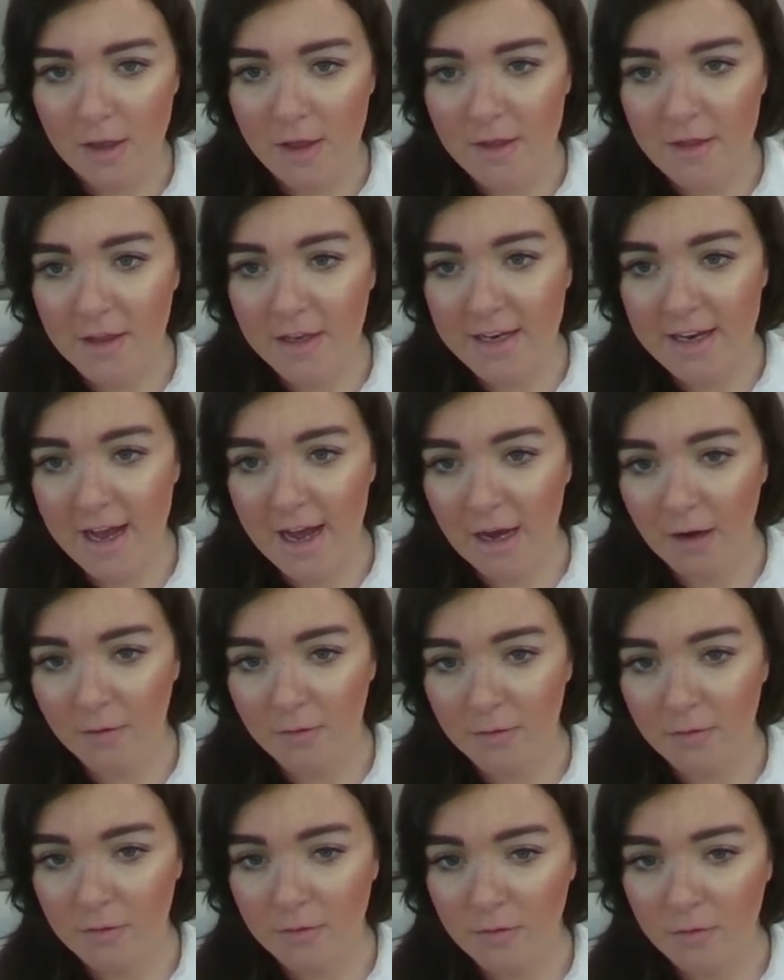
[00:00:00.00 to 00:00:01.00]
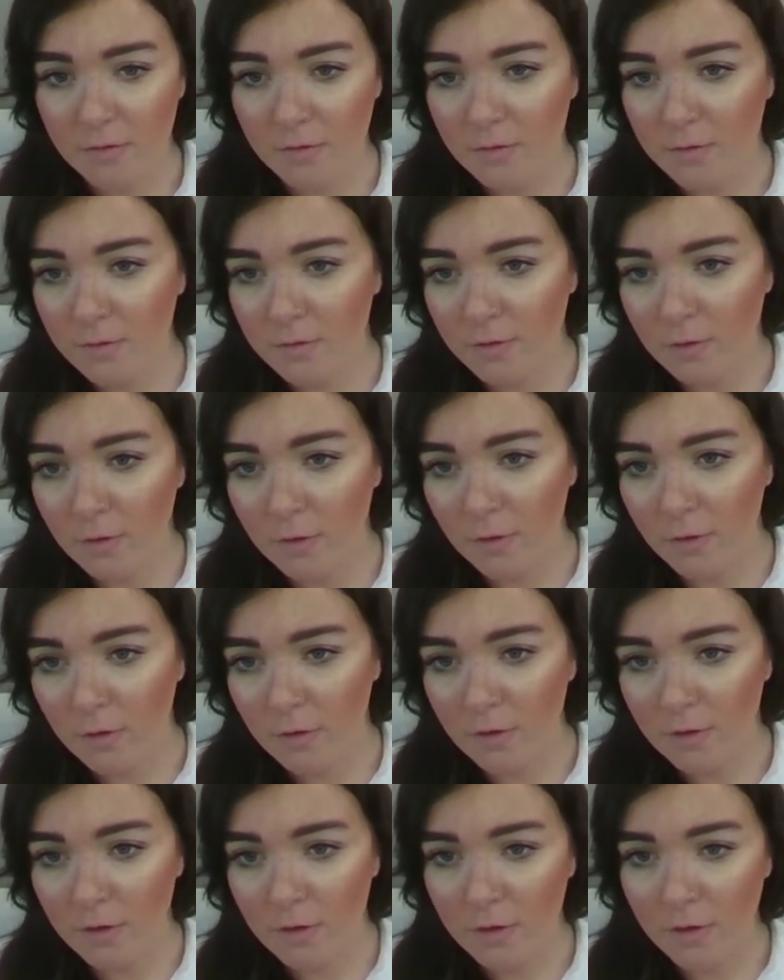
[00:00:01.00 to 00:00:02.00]
The noun,
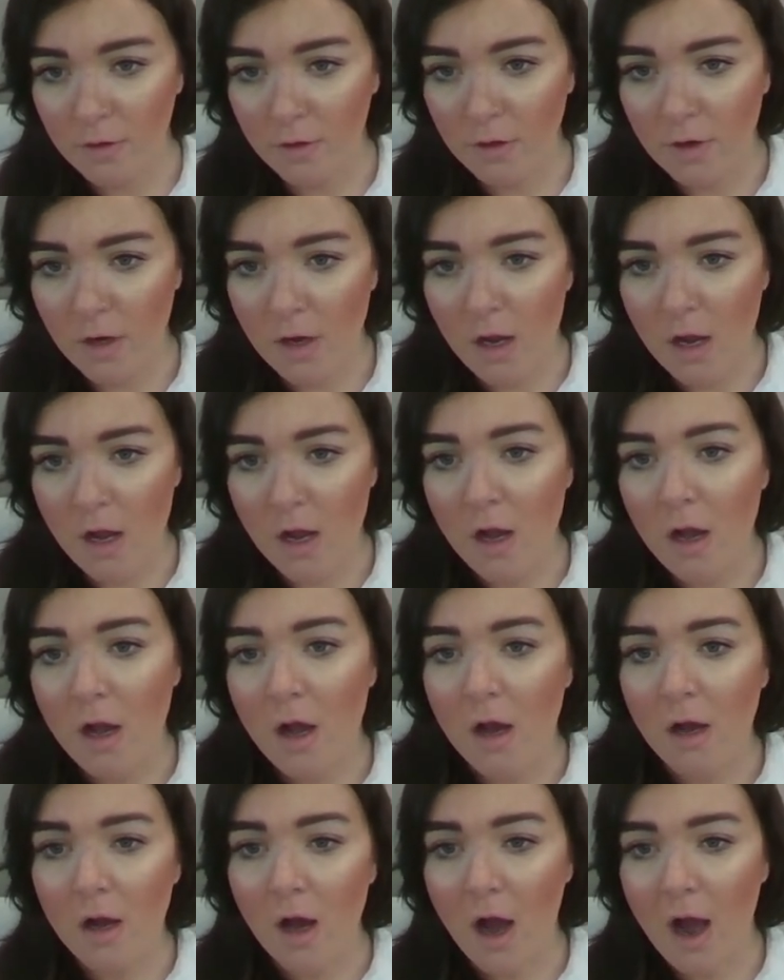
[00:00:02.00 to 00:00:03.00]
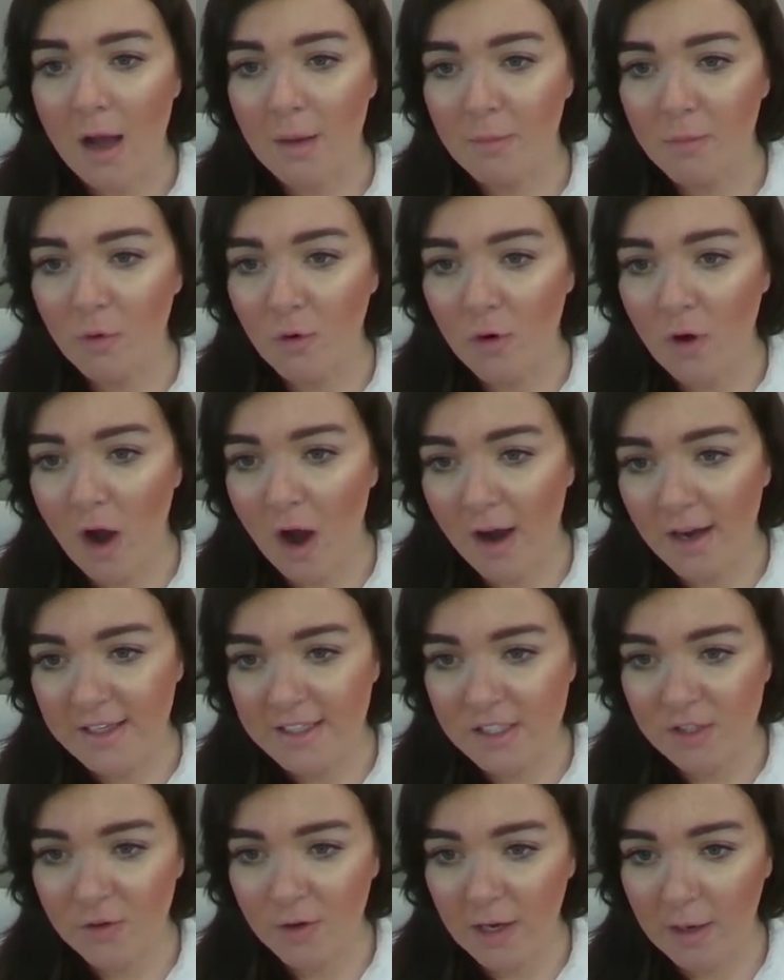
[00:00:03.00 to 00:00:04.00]
for. I bought
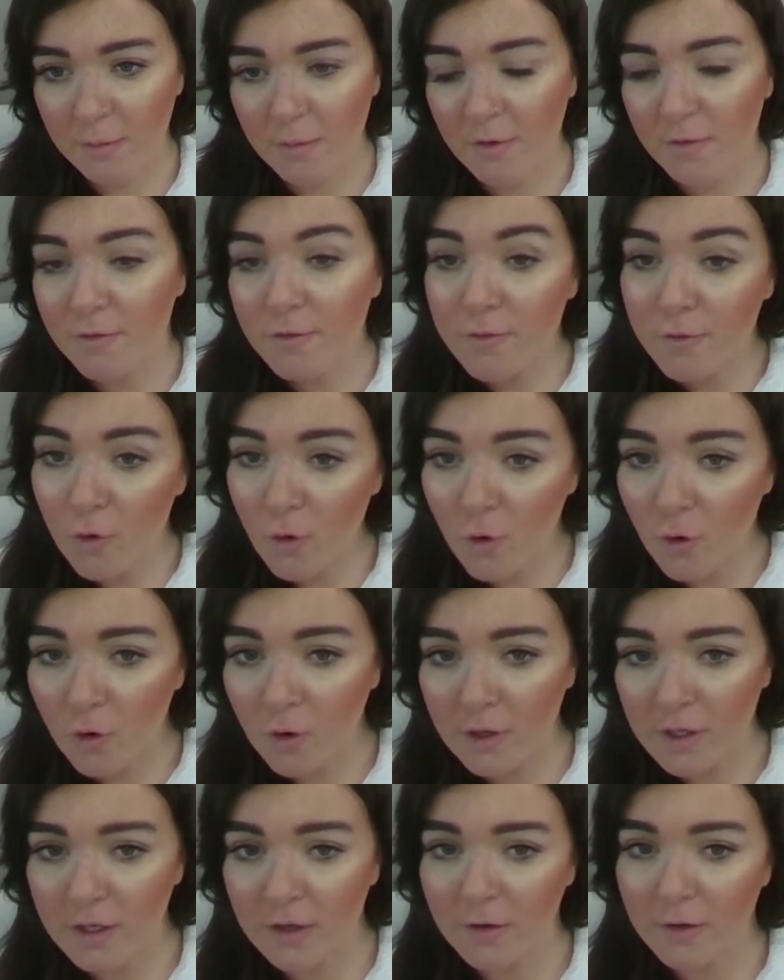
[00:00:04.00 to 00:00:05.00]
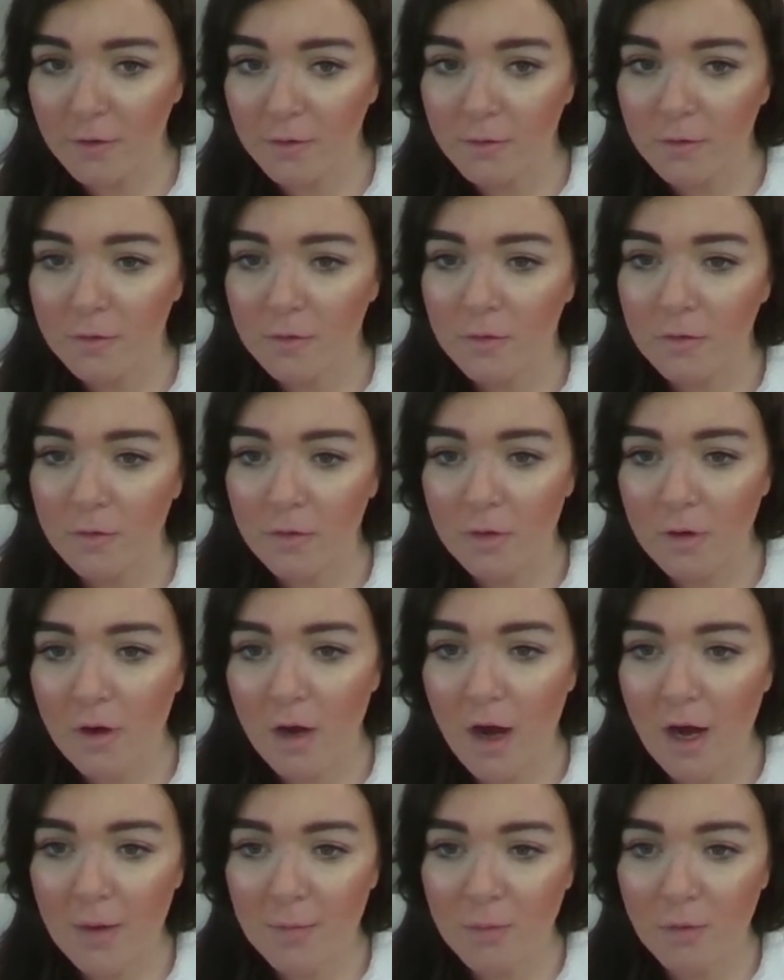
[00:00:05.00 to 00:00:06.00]
ice cream for you.
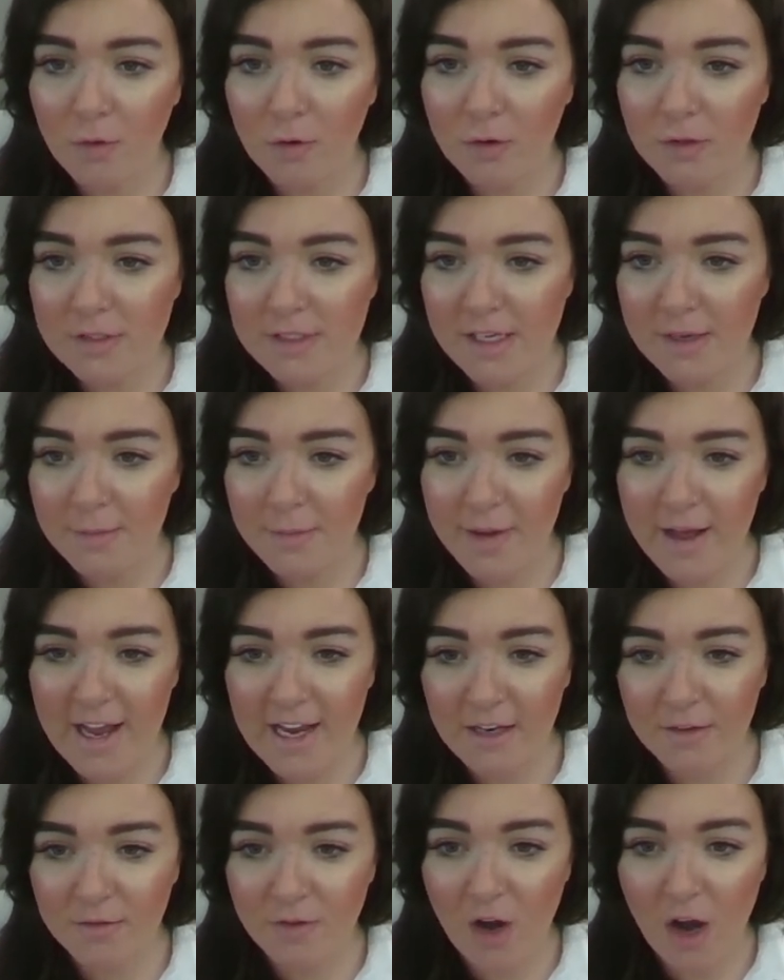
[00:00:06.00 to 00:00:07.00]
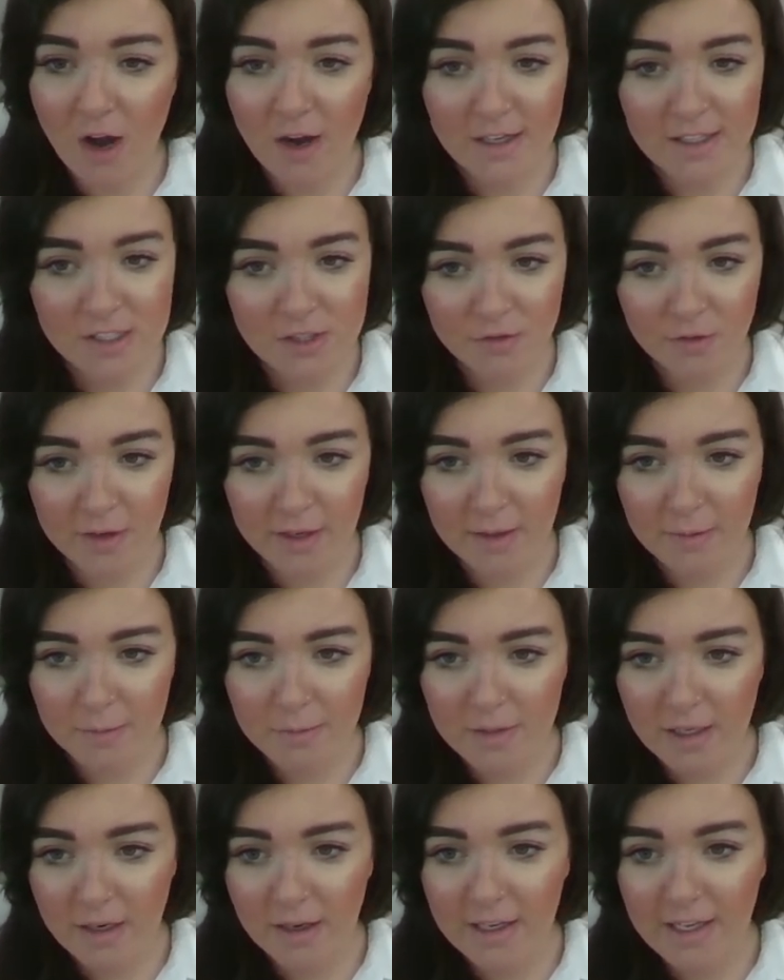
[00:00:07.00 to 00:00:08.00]
I bought and paid for ice
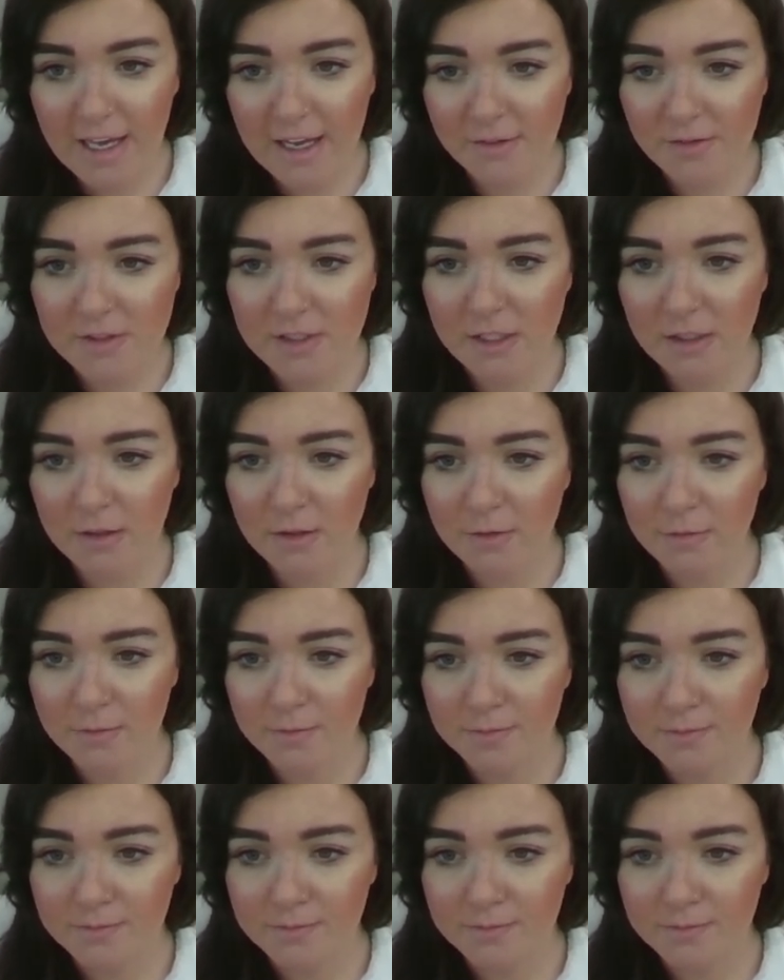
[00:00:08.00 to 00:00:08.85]
cream that I gave to you.